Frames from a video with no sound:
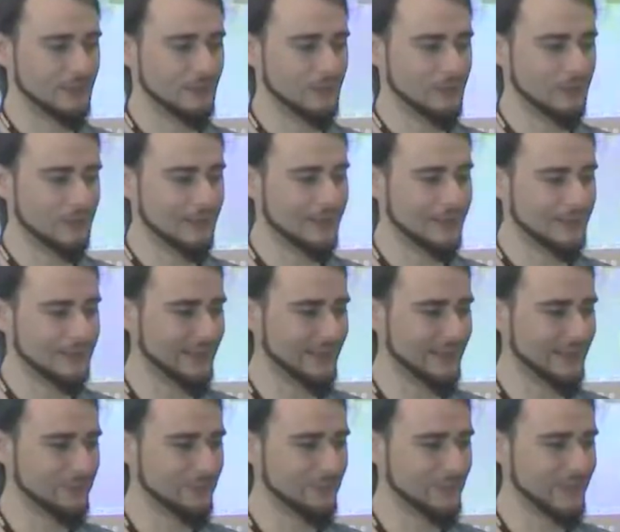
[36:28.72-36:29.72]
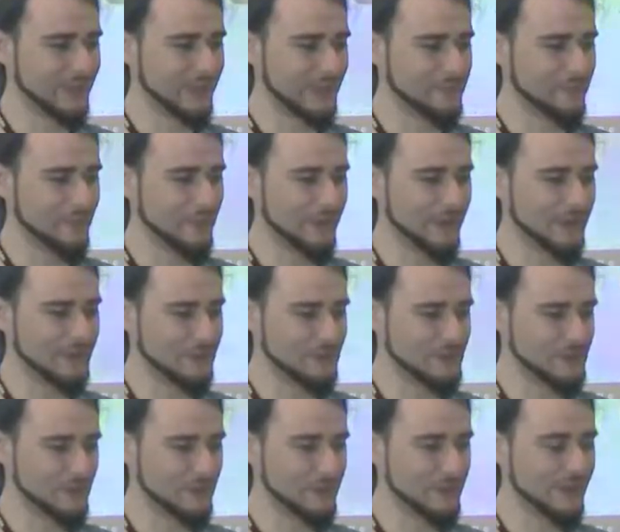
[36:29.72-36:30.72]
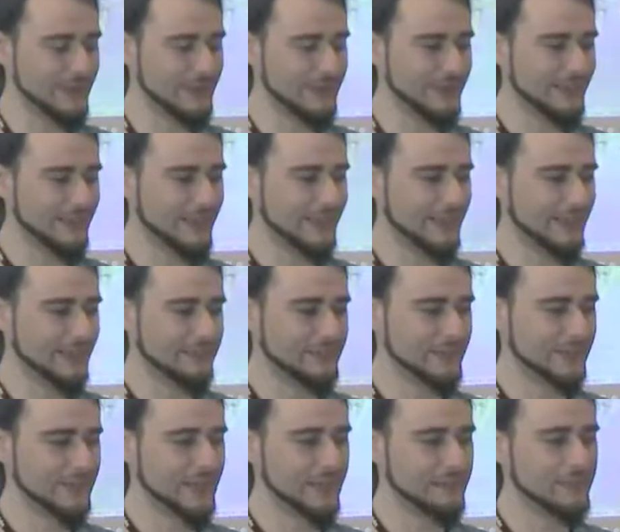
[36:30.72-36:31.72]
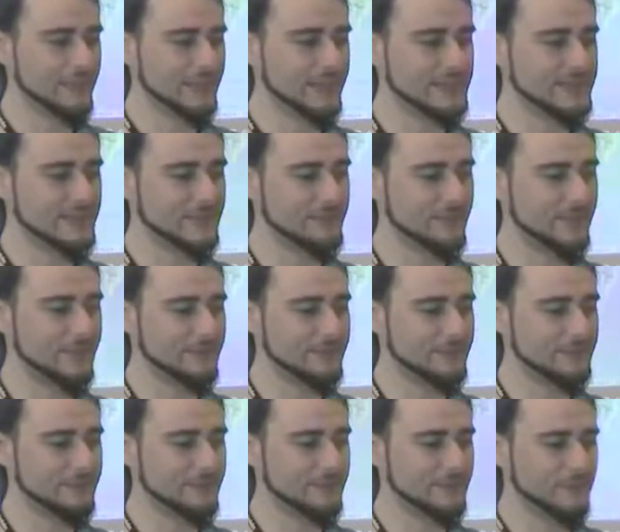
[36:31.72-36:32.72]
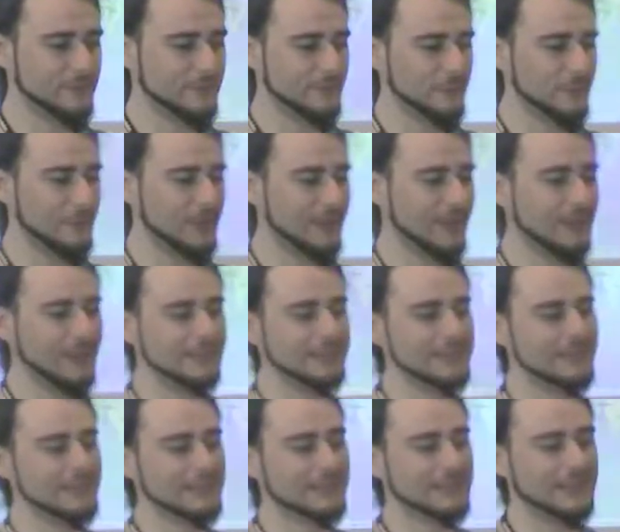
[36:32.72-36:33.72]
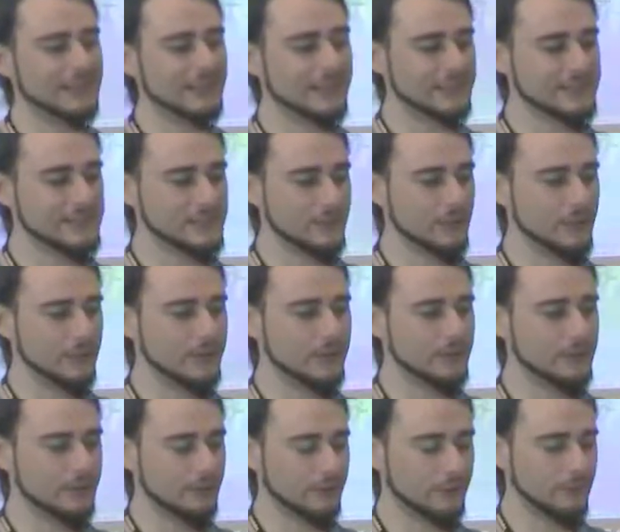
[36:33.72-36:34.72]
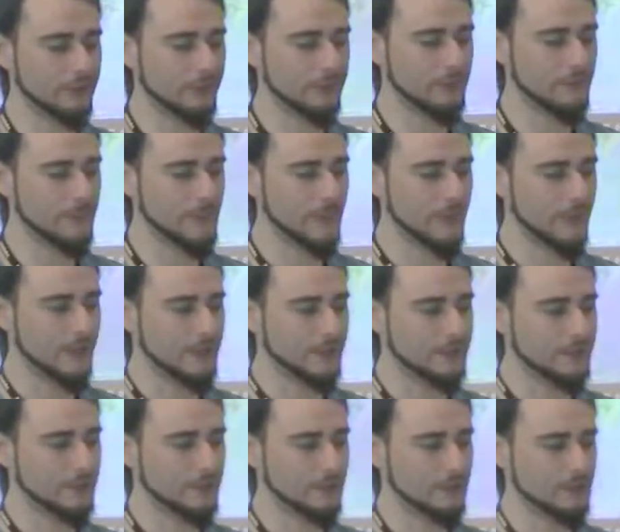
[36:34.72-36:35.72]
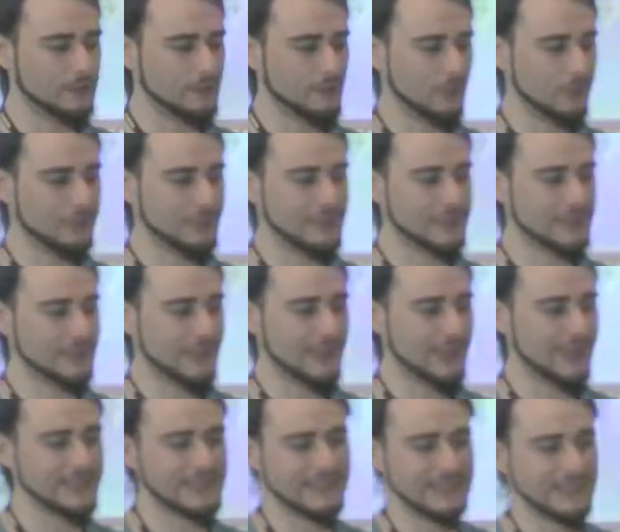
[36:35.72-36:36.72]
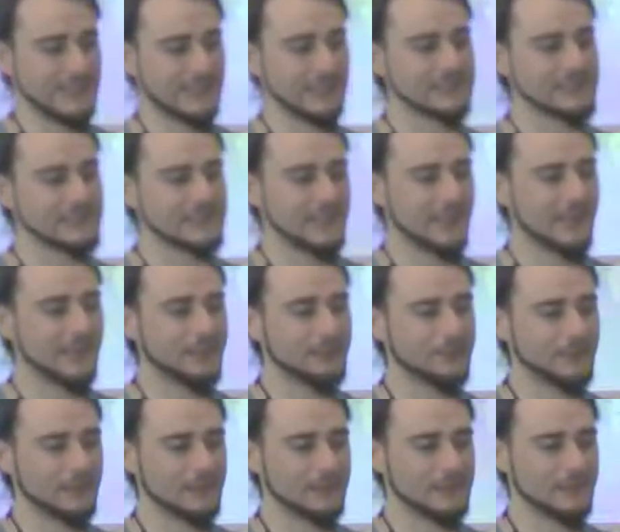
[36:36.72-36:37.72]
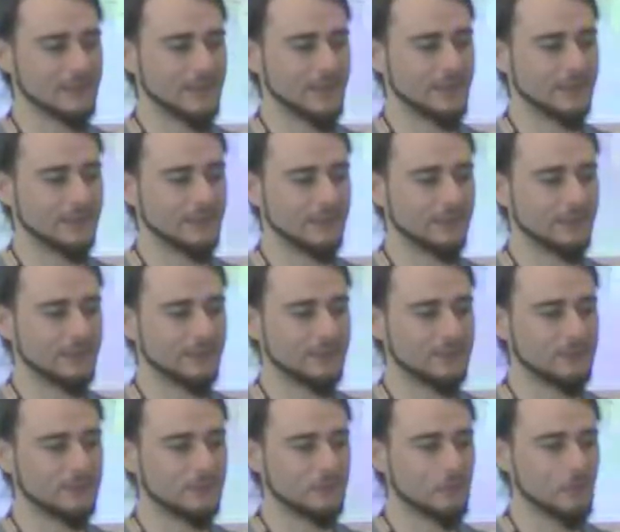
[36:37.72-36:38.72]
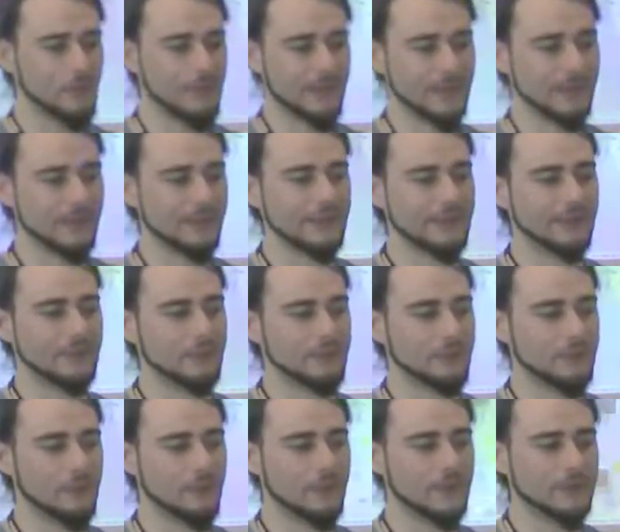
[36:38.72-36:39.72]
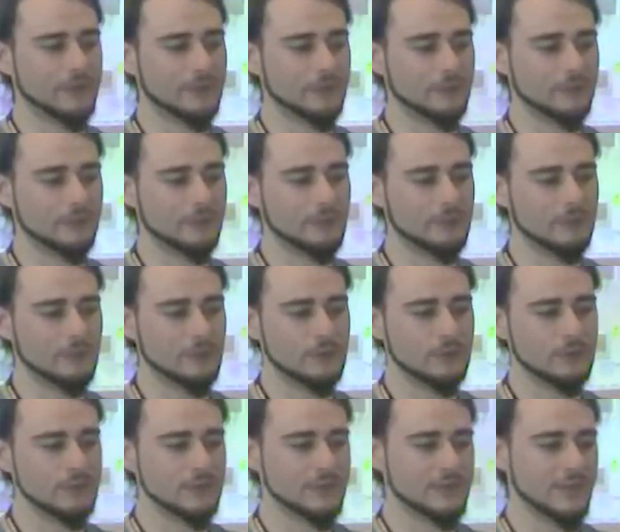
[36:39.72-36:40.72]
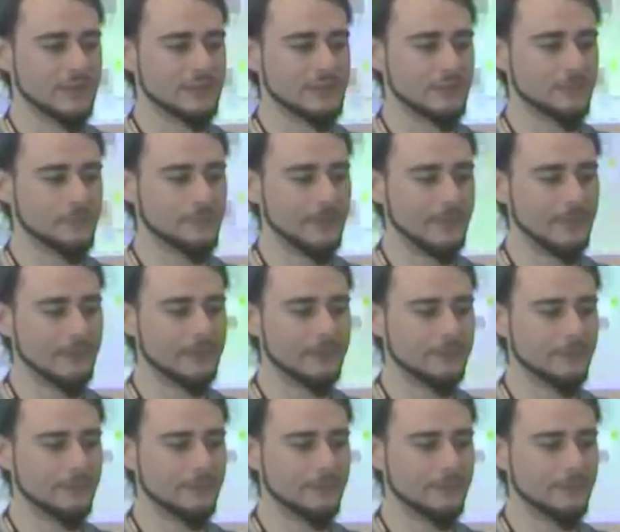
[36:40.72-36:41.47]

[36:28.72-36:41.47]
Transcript: Or lighting, on where I'm going to zoom in. If the number is above 100, then it's going to, to show this asterisk sign because there are just too many and you don't want to, to use such a big,